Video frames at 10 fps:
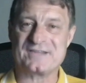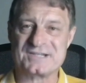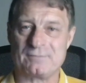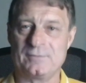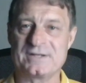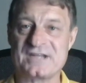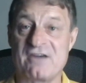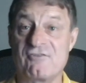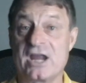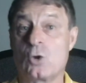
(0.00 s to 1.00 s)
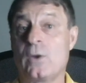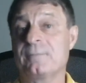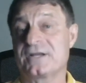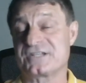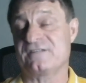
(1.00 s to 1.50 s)
the supplements and reacquaint
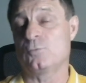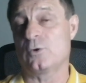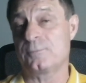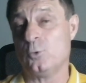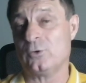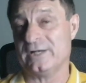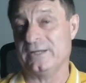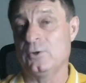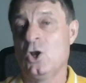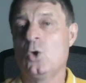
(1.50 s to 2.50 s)
myself, more importantly,